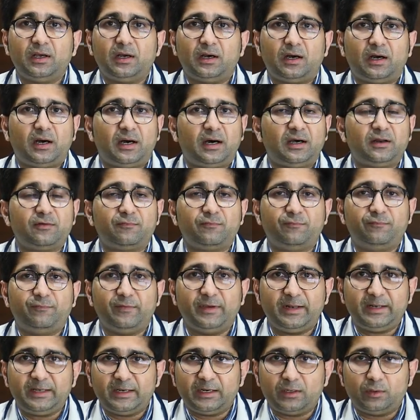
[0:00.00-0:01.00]
are
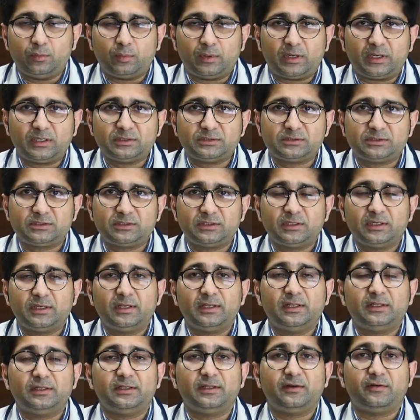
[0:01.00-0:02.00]
very advanced,
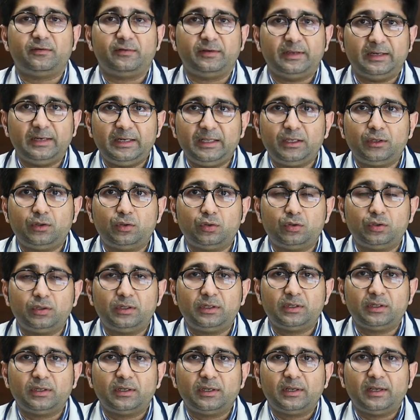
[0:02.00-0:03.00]
they're really good